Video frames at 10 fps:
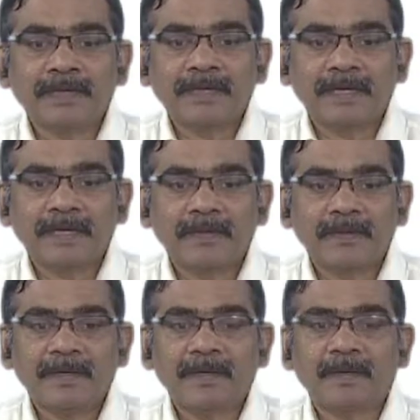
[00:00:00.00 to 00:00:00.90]
the
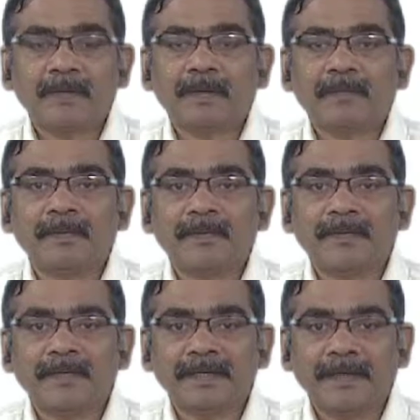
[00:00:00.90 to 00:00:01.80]
given problem
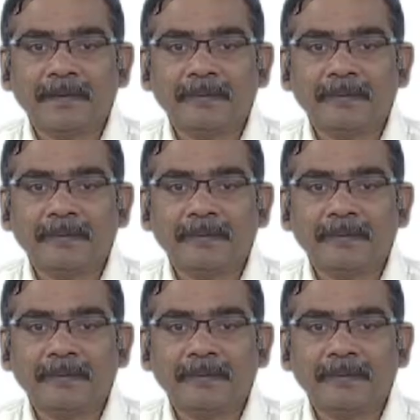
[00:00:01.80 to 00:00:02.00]
A.